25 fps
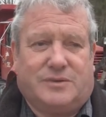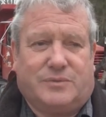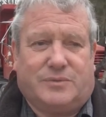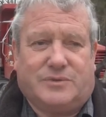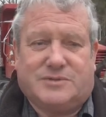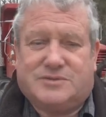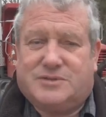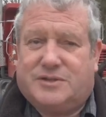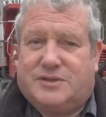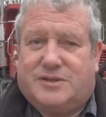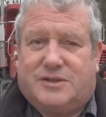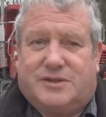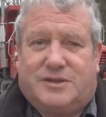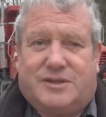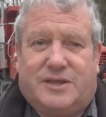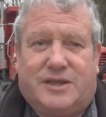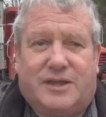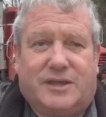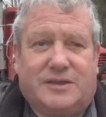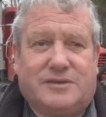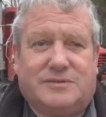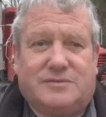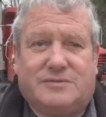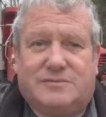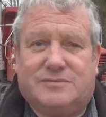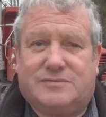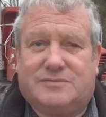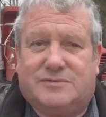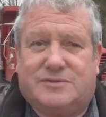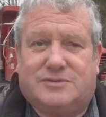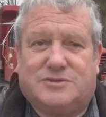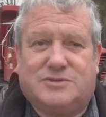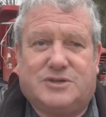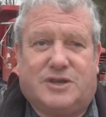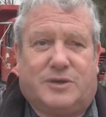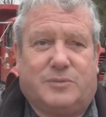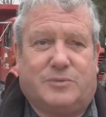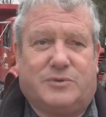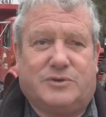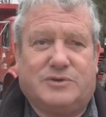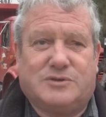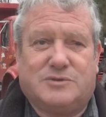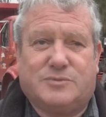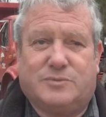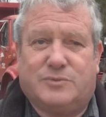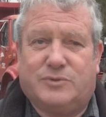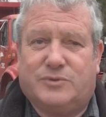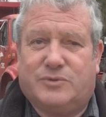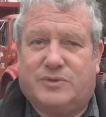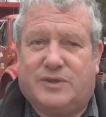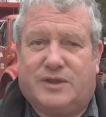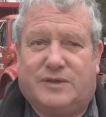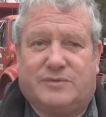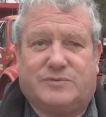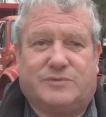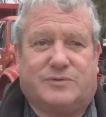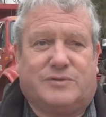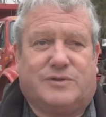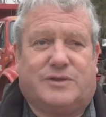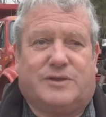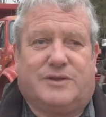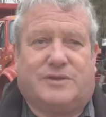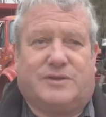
Once they did that, the job went smooth after